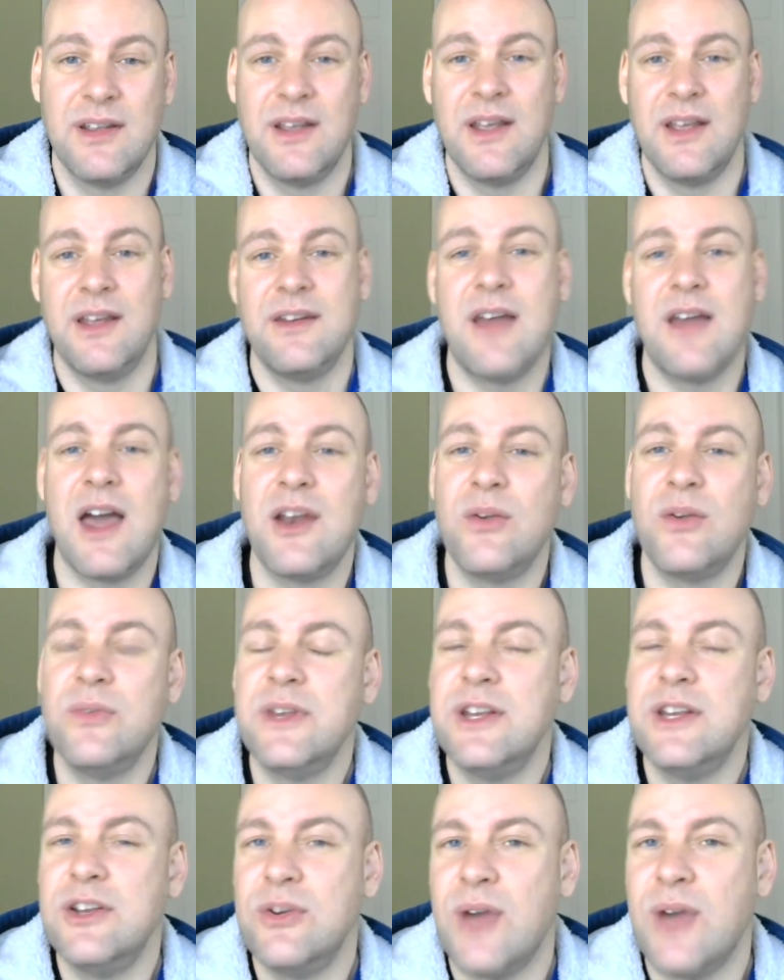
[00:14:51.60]
Not
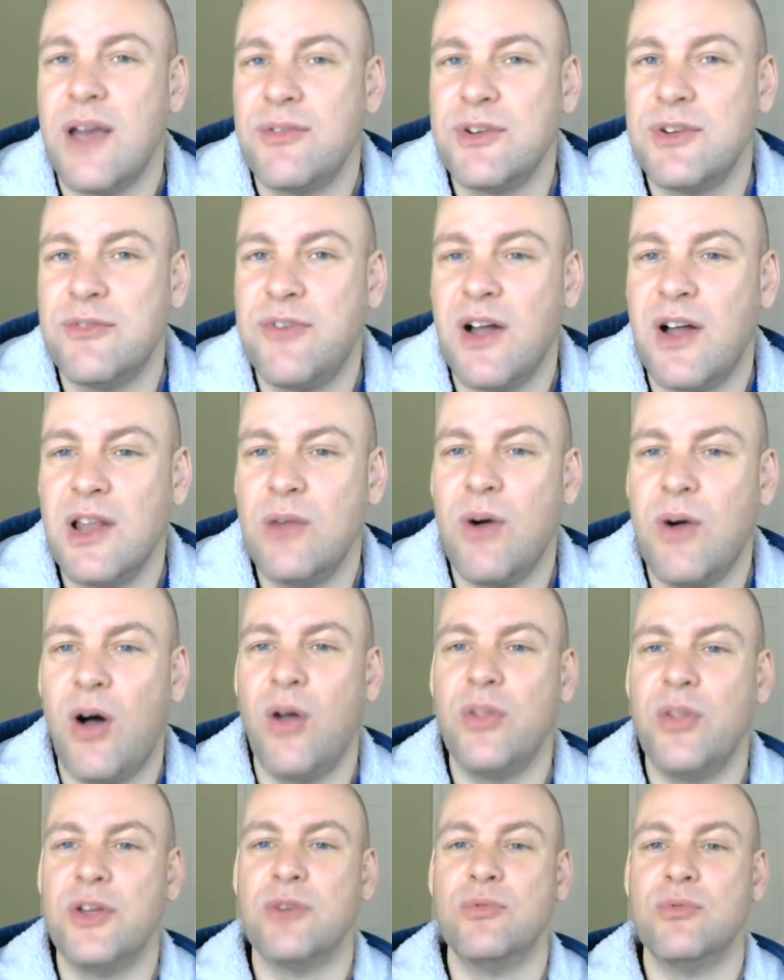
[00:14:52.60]
only do you have to follow
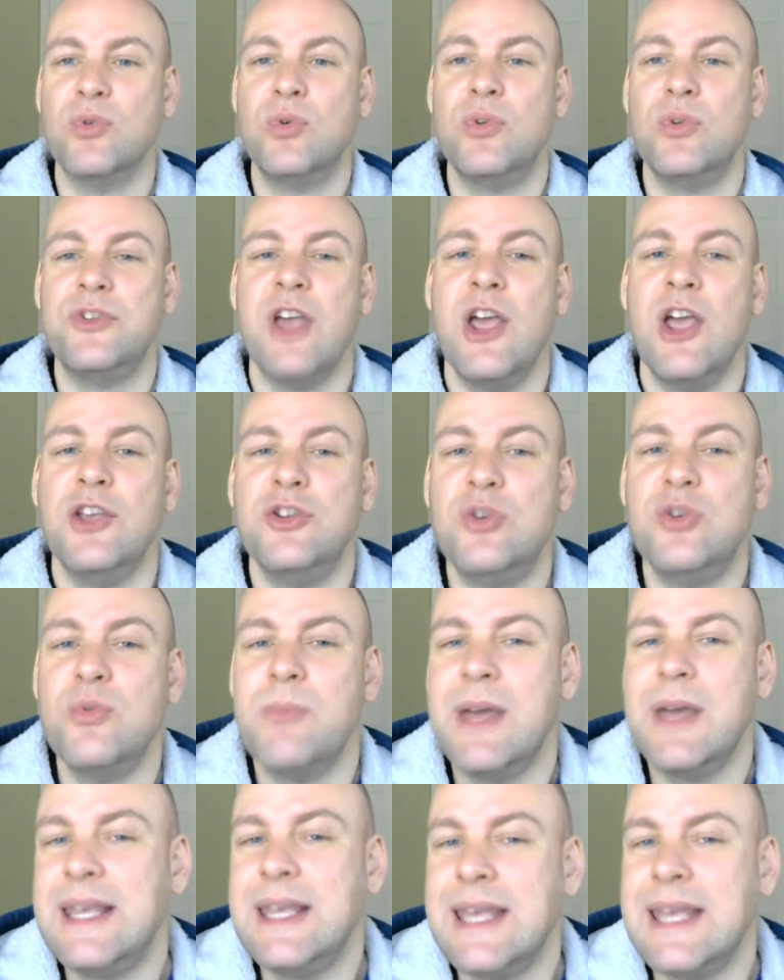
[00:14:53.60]
all their rules, you
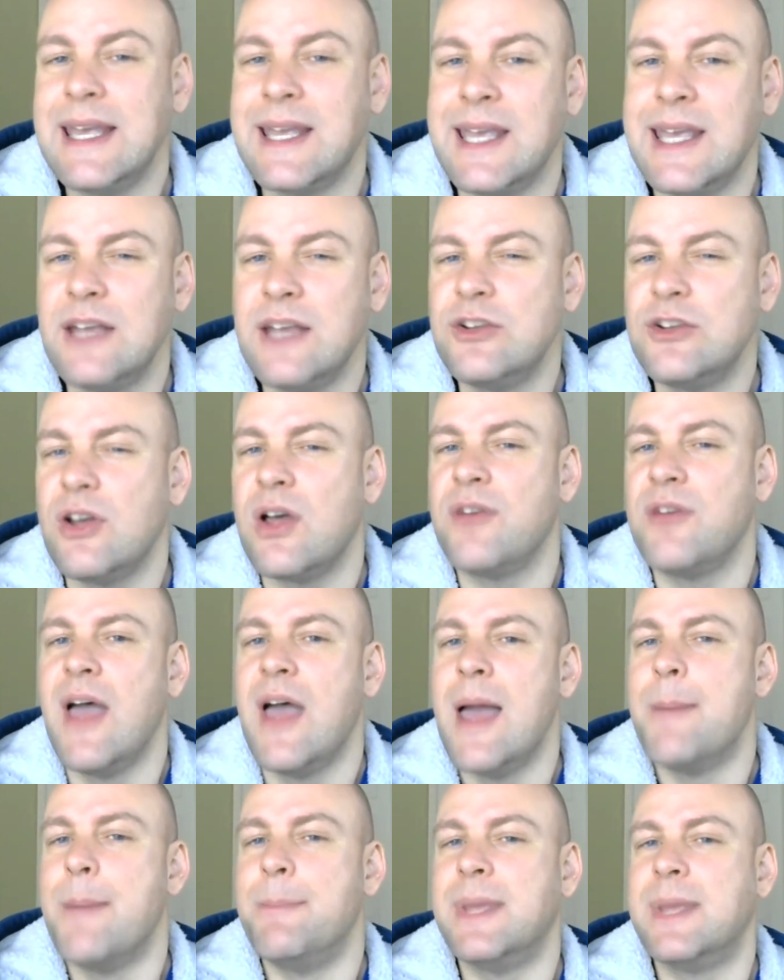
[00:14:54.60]
might get kicked
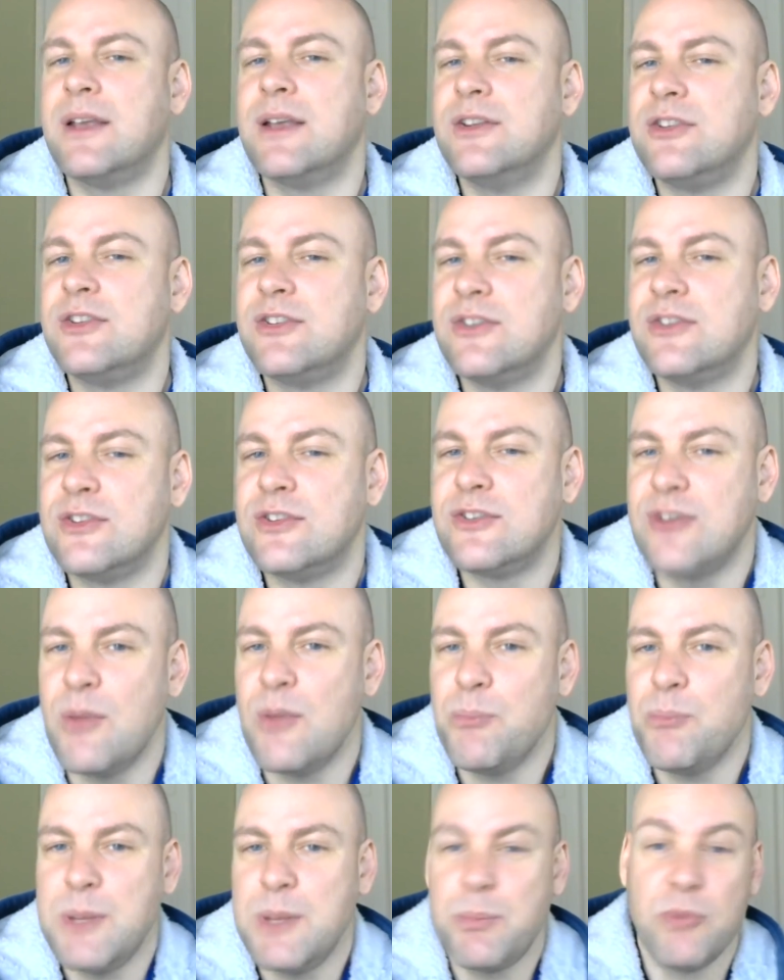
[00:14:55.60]
off because
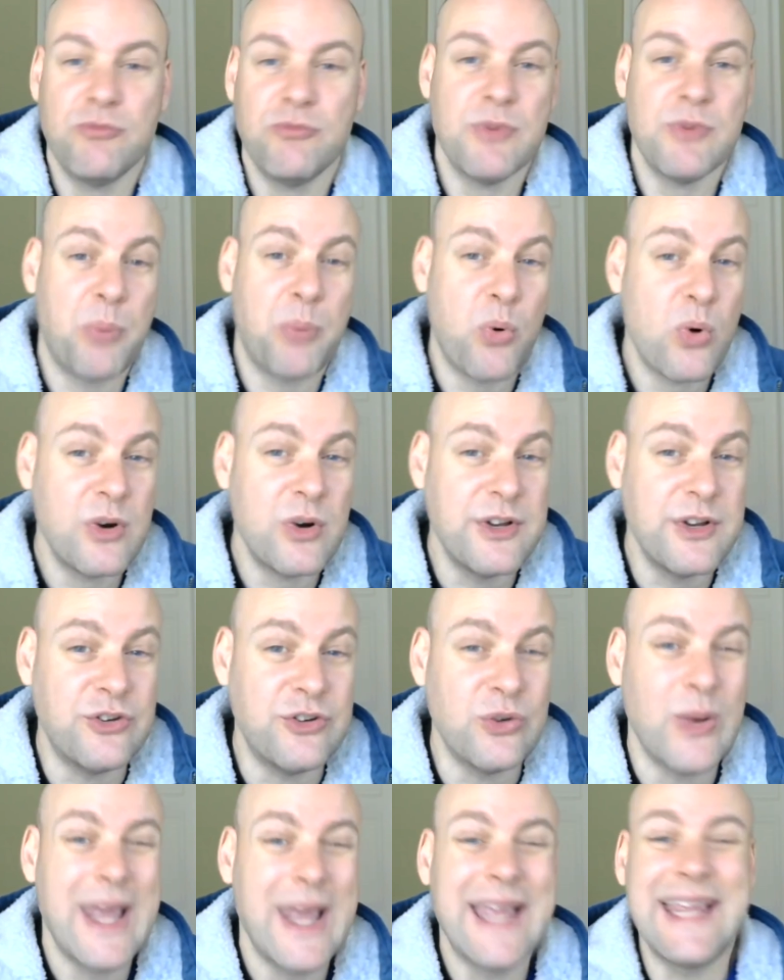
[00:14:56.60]
some people reported
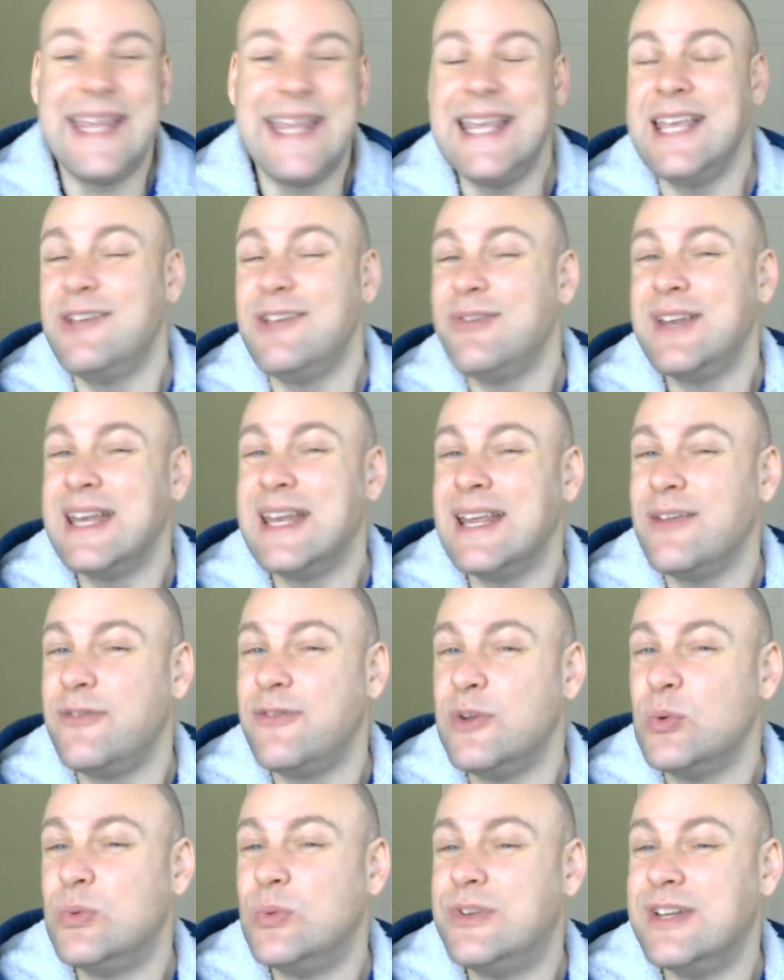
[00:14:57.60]
you even if
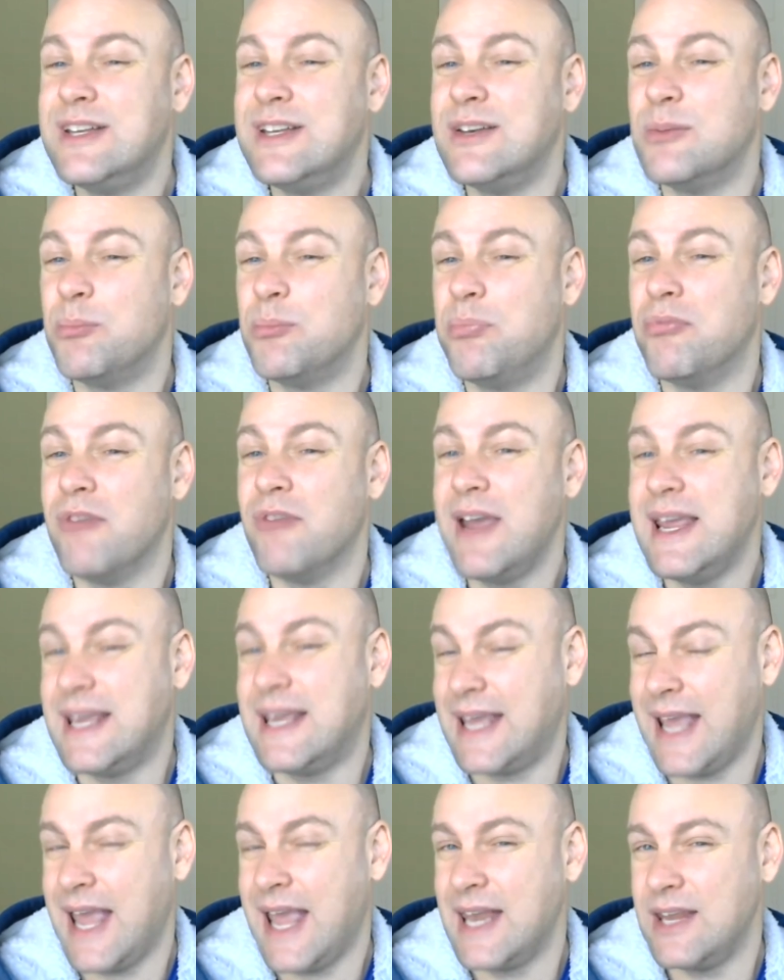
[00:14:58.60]
you didn't
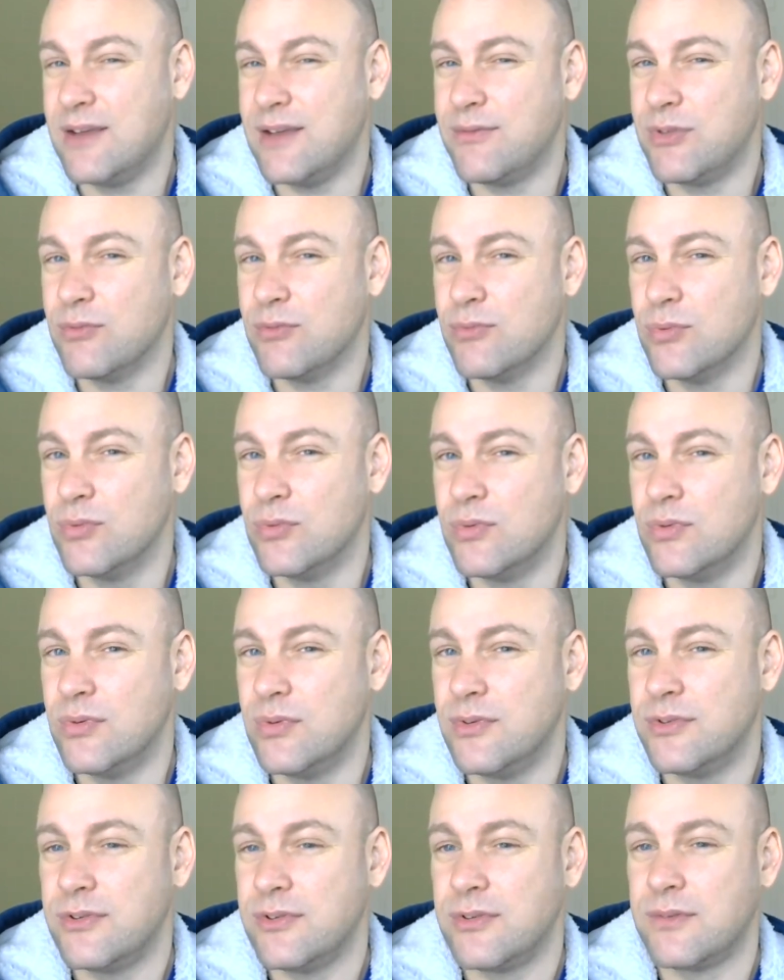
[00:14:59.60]
break any of the
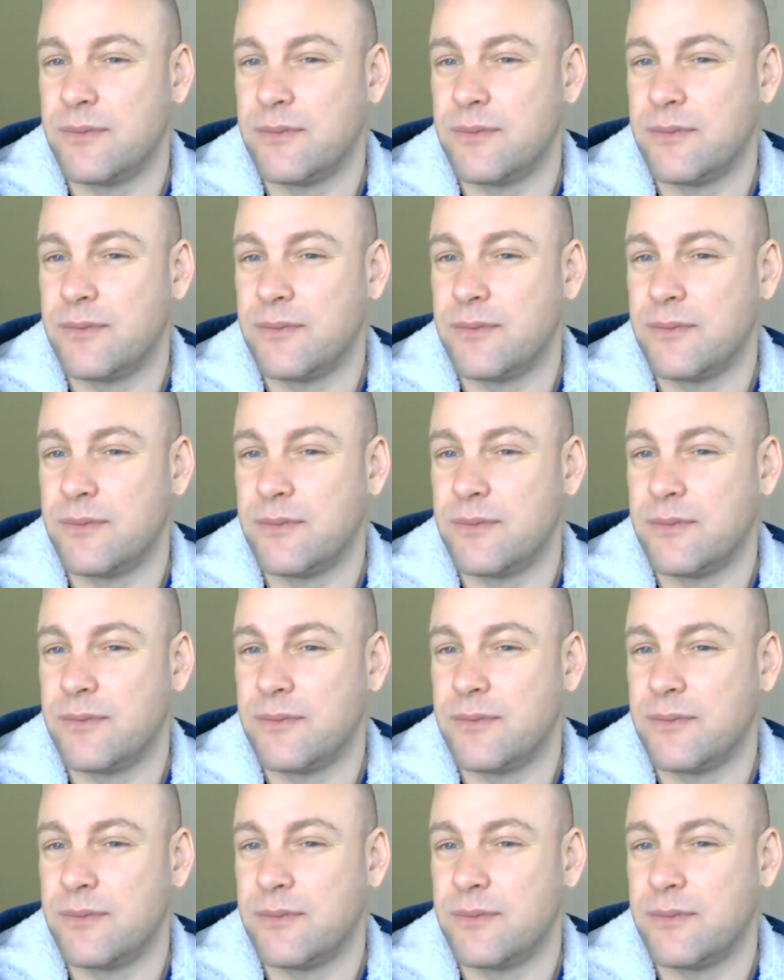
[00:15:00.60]
rules.